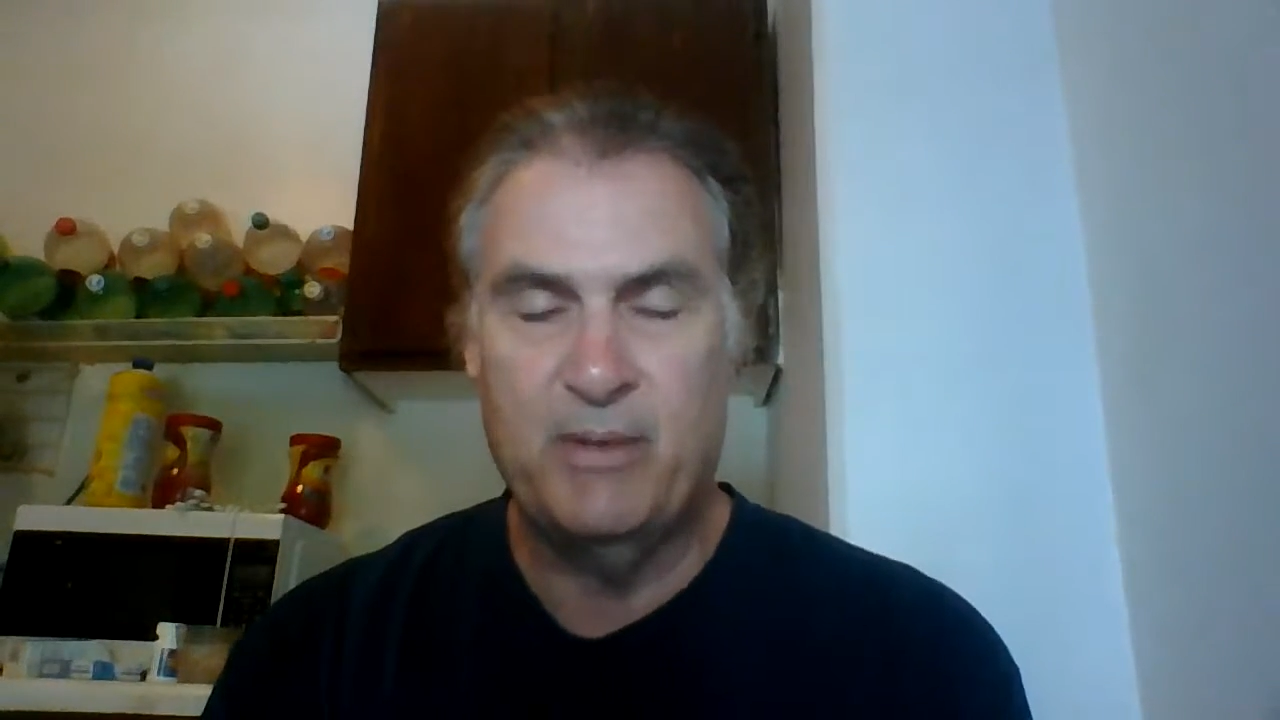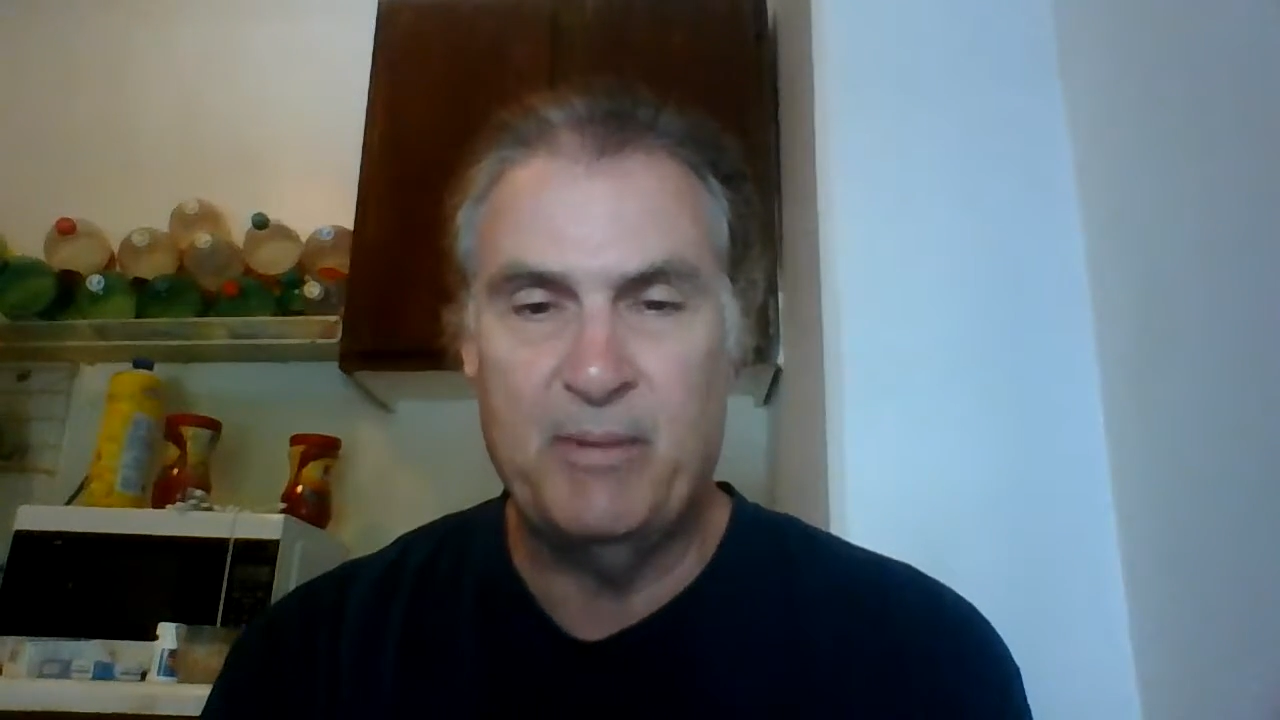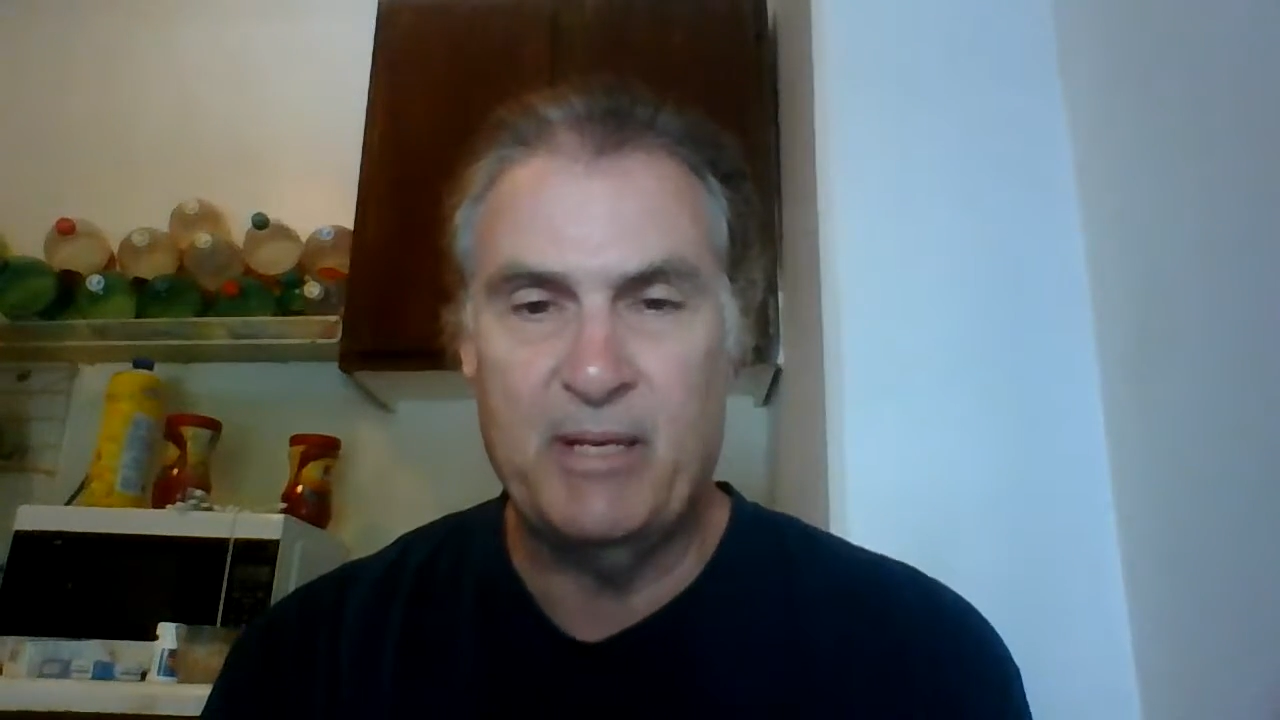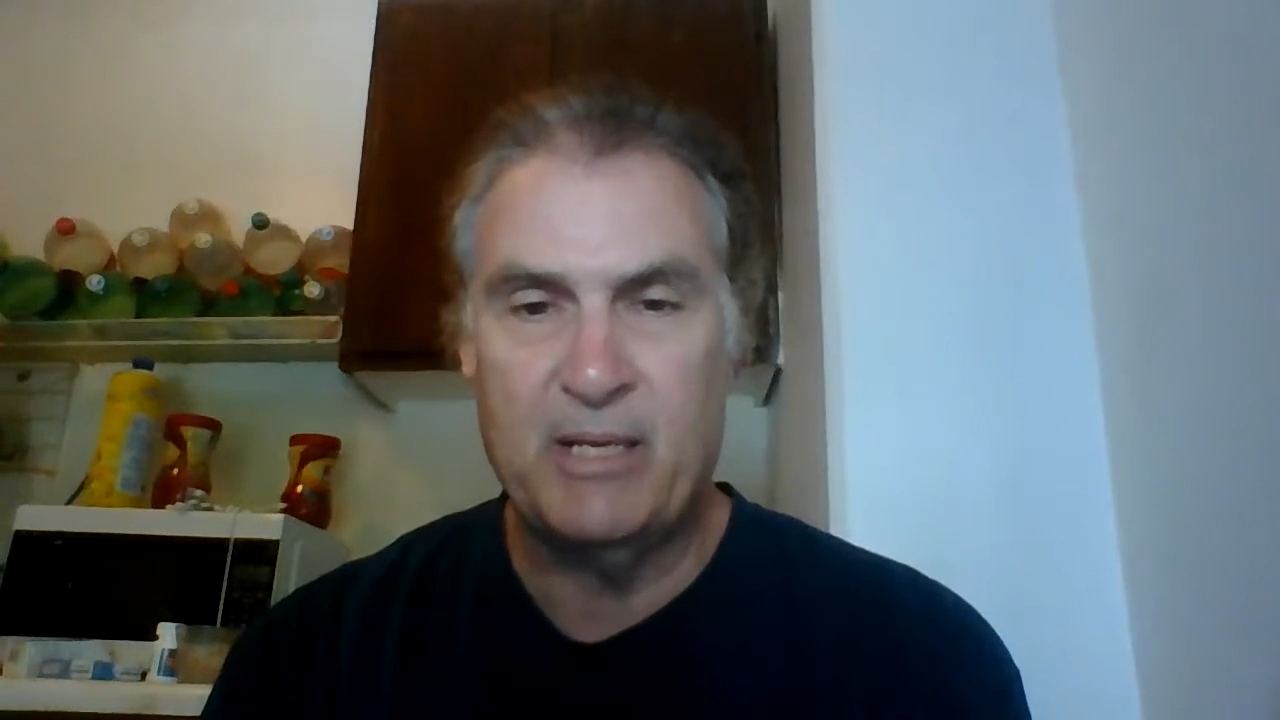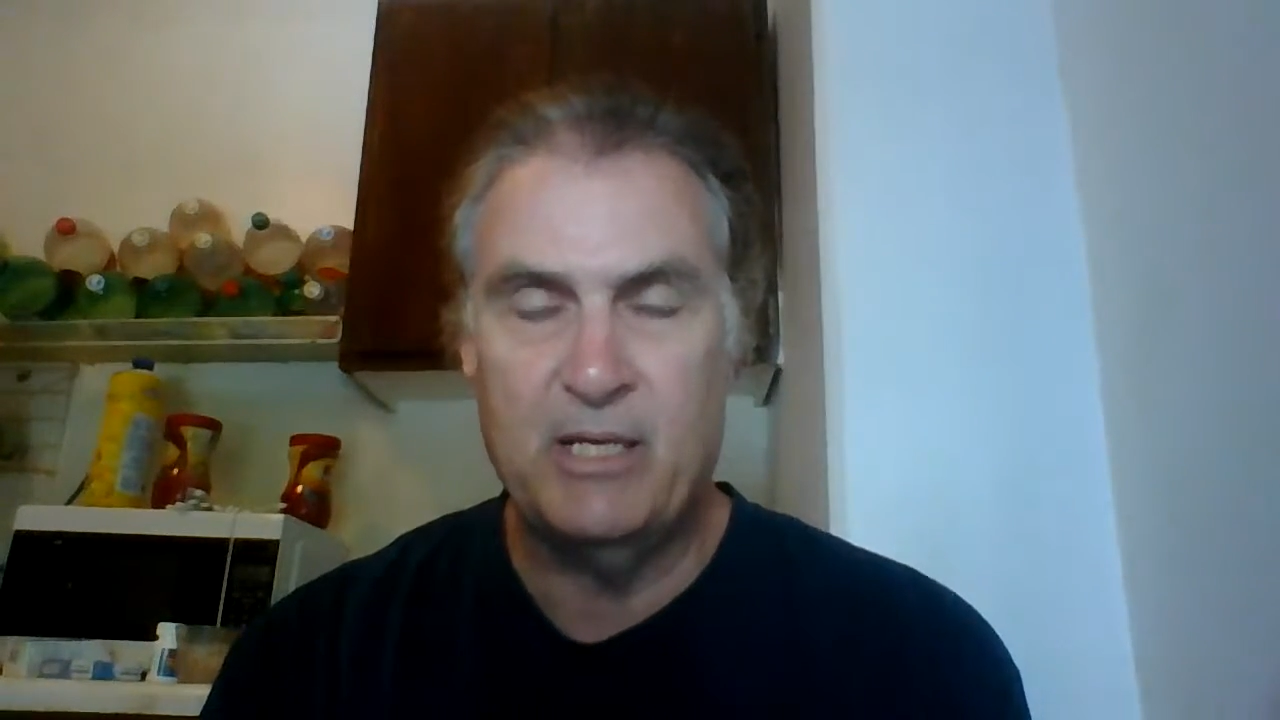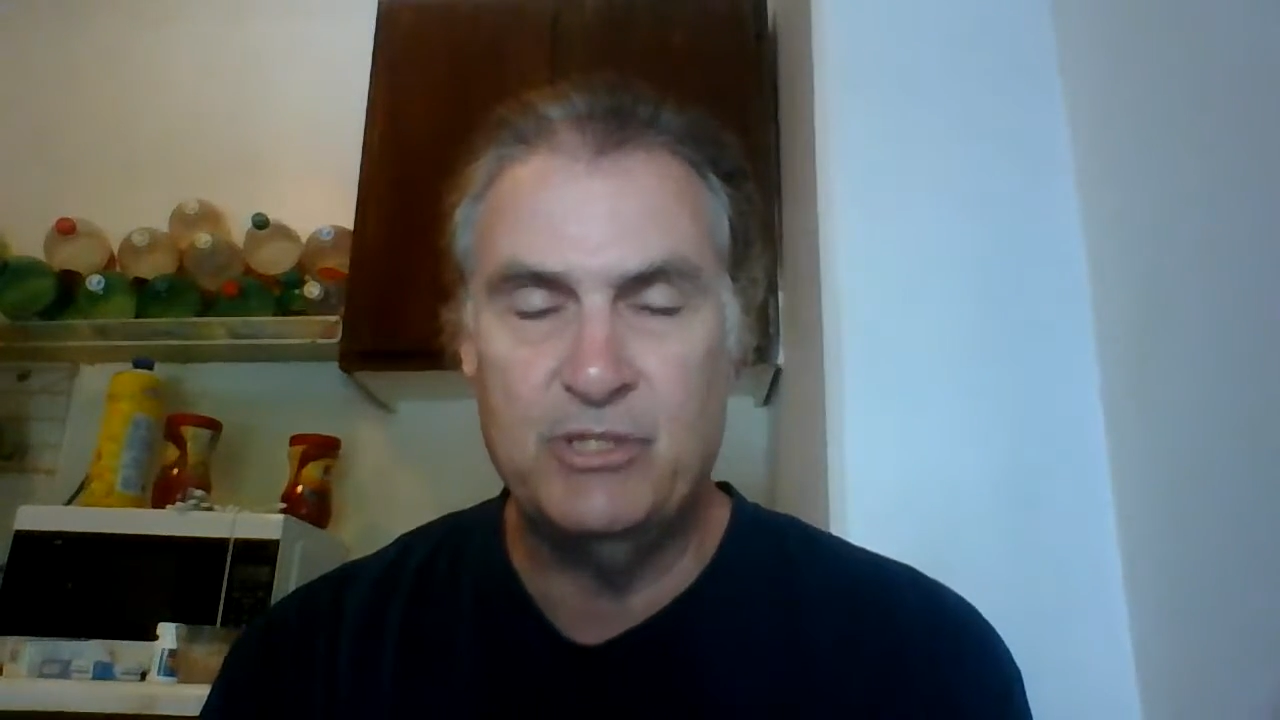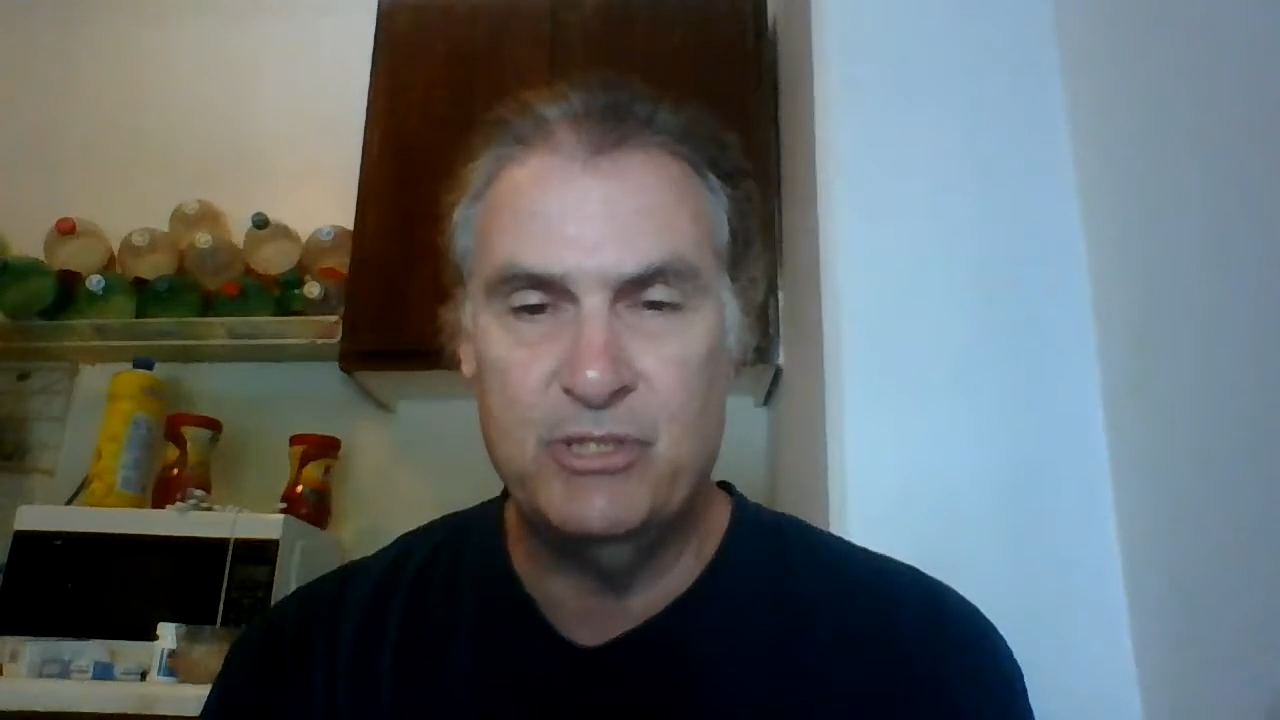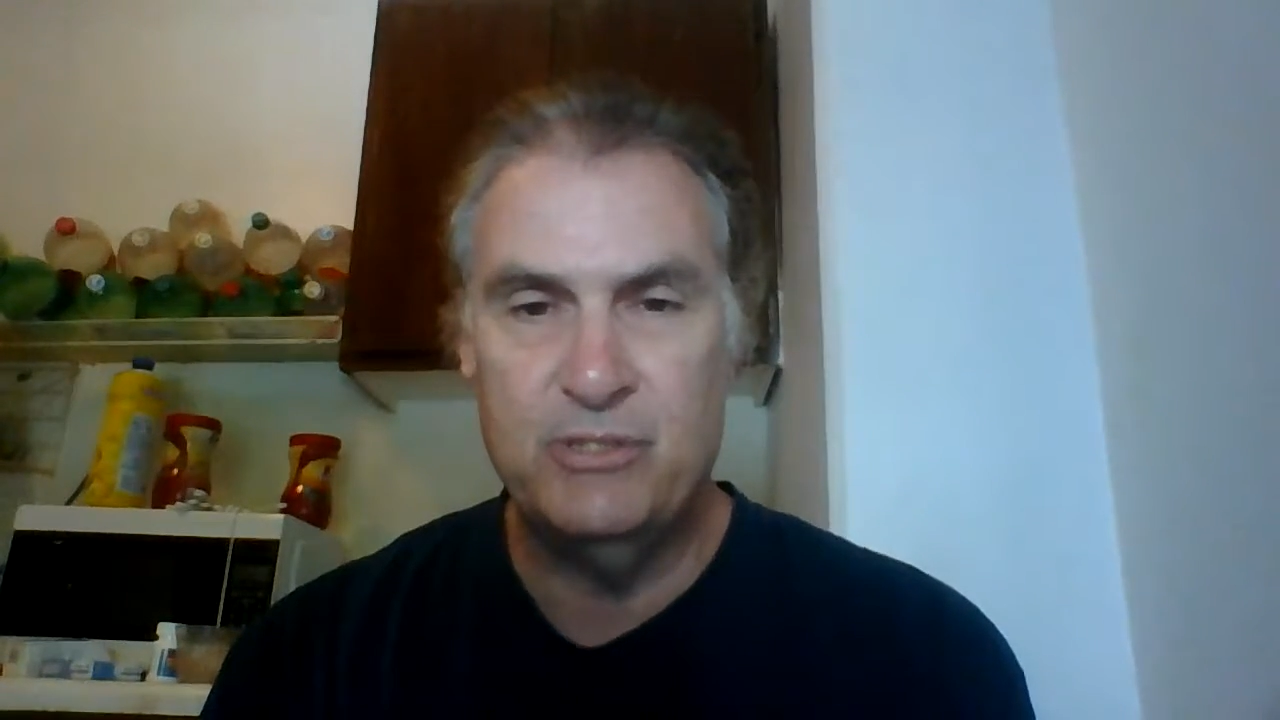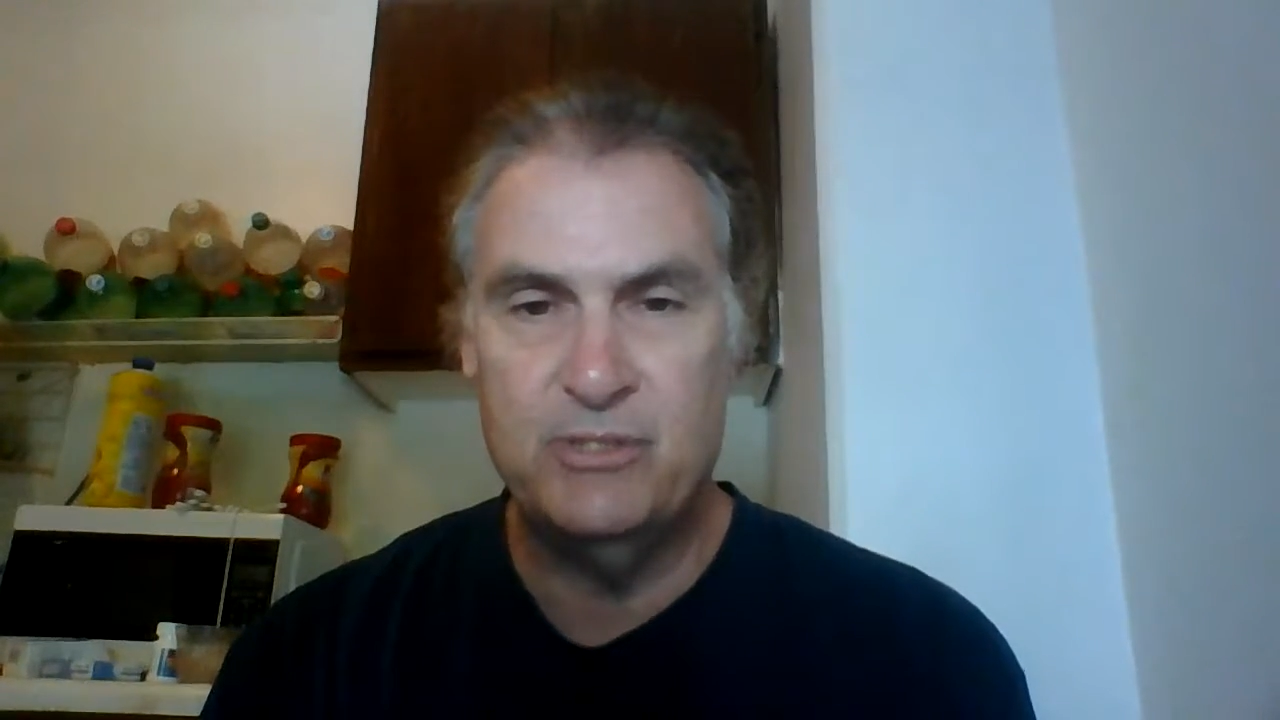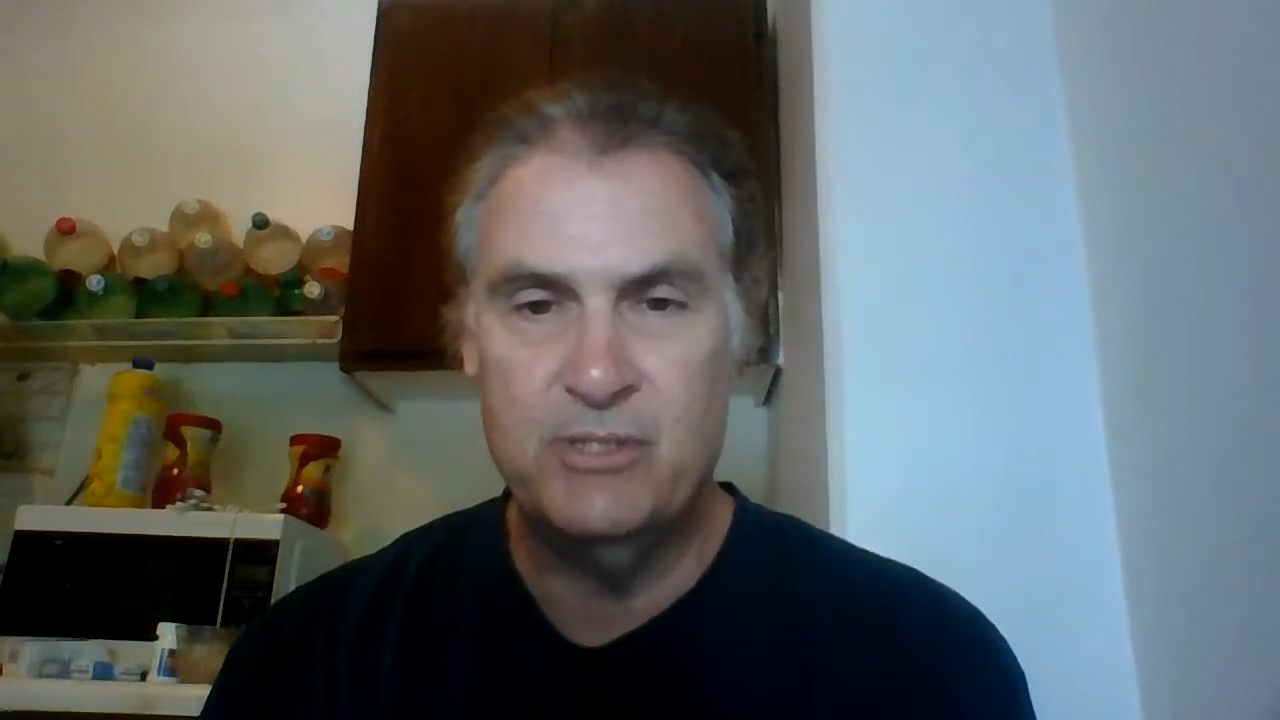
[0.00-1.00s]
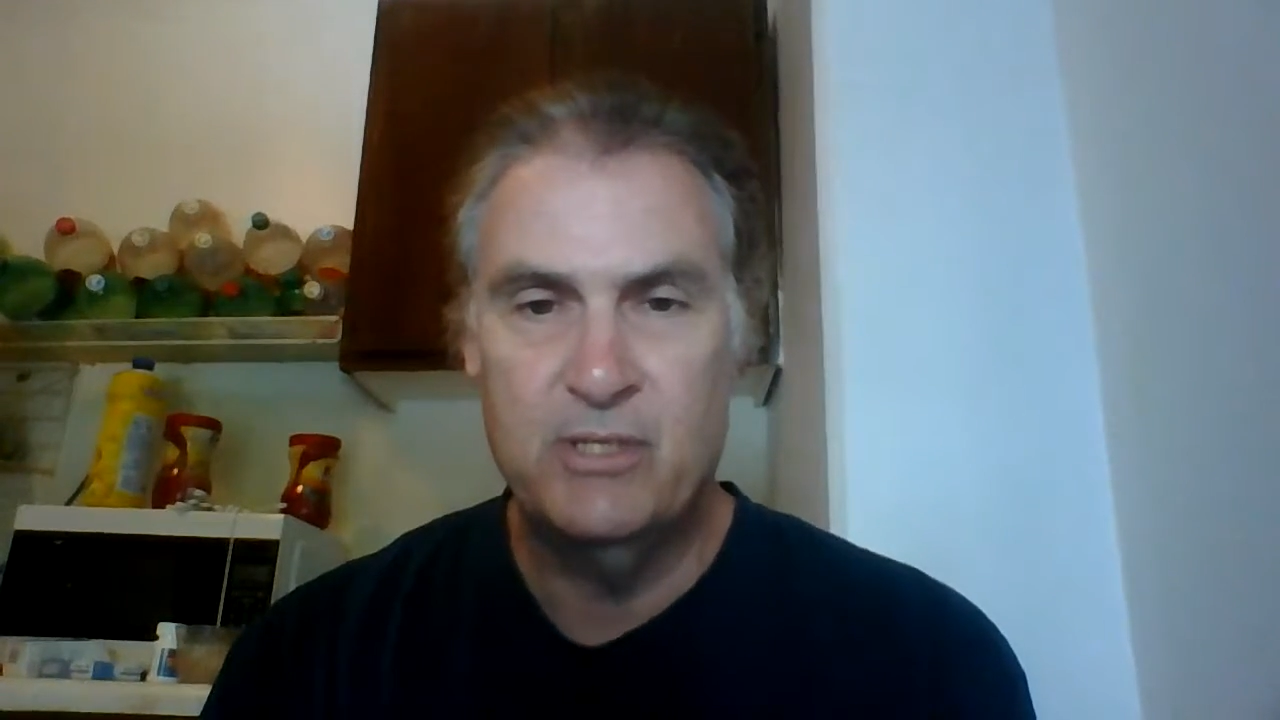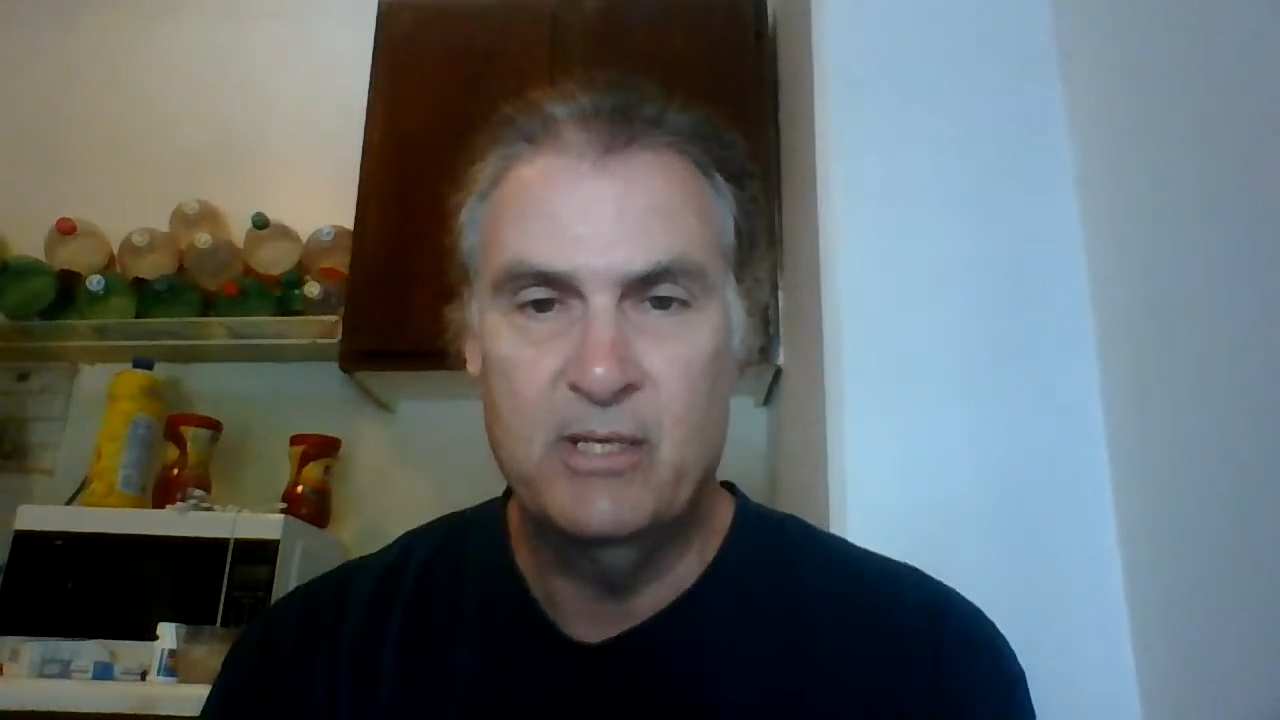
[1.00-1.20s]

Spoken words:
medications.